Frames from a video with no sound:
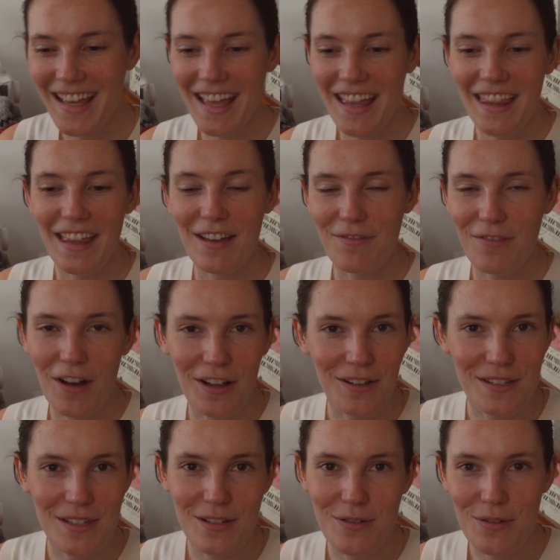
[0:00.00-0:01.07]
That
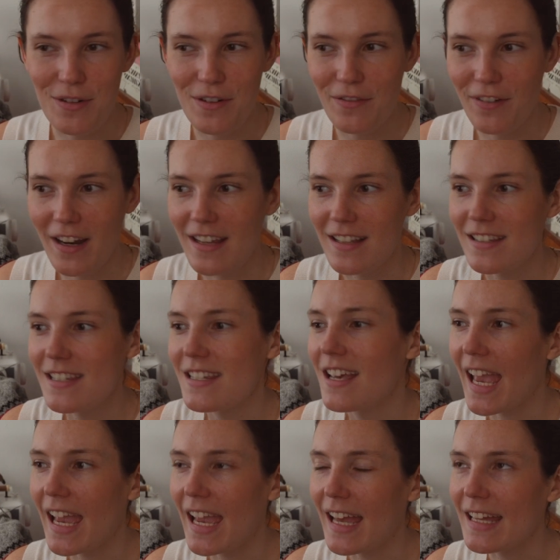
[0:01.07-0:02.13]
follows the Tour de France.
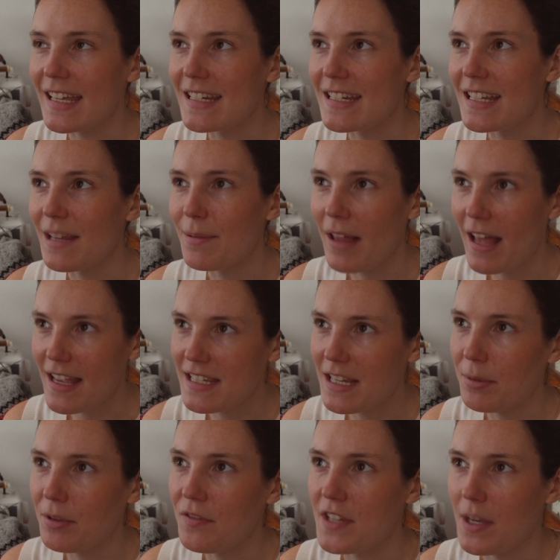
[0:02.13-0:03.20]
And the last
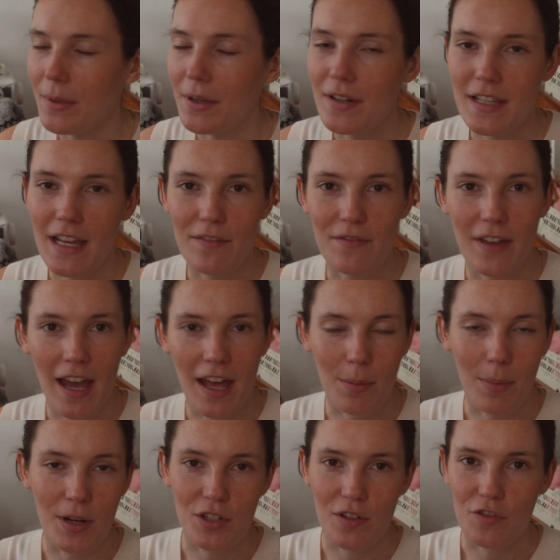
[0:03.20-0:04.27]
couple of summers, I've had a
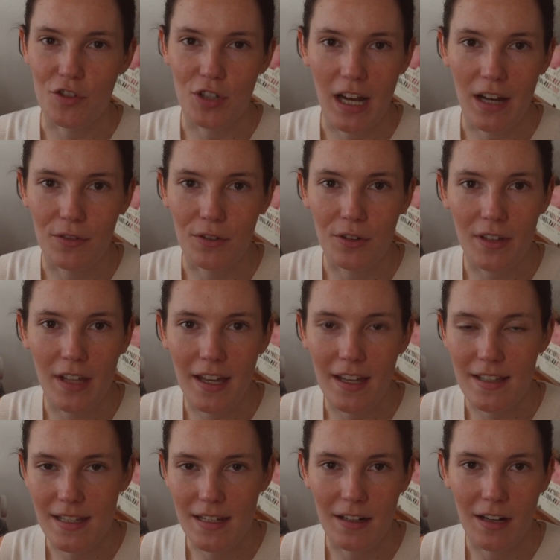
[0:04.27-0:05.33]
bunch of travel that
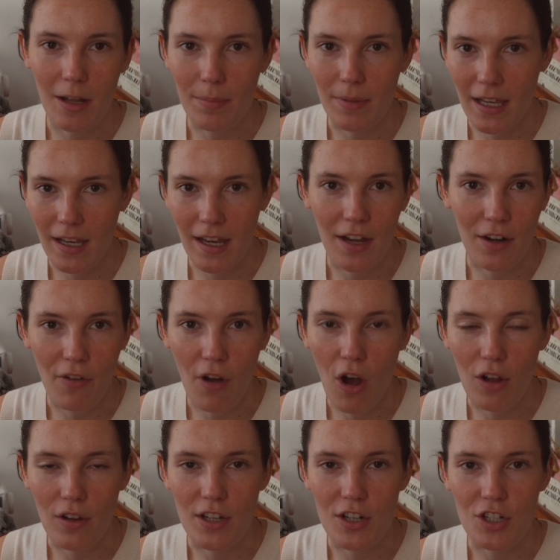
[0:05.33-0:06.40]
has ended up like kind of
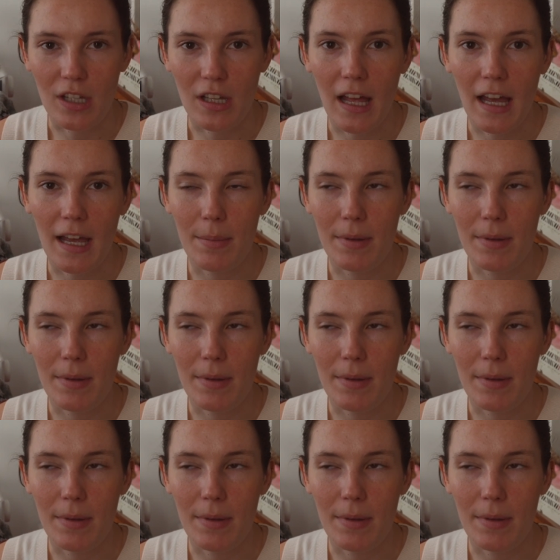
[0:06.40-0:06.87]
all in July.